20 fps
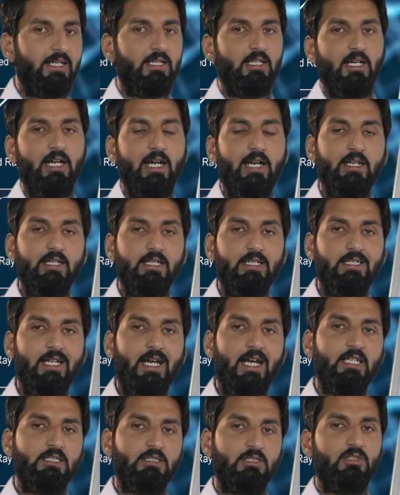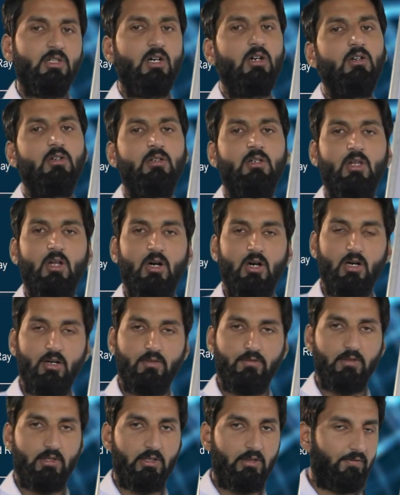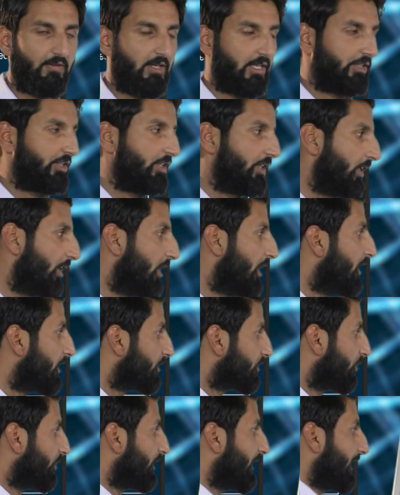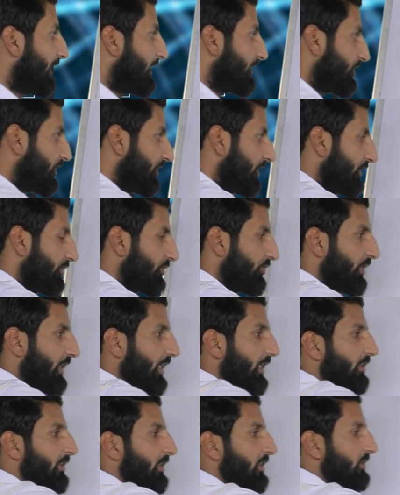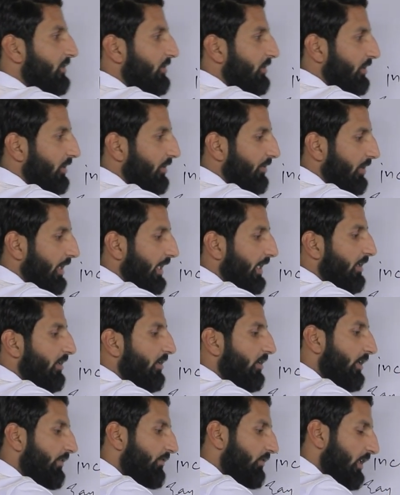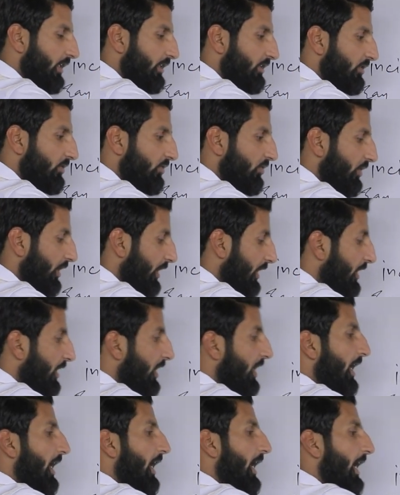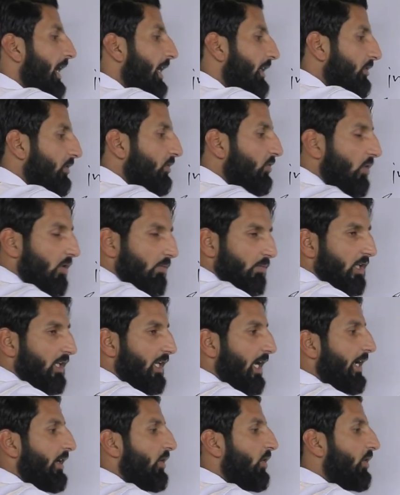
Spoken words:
add it as third law of reflection. So the incident ray, this ray, reflected ray and the normal lie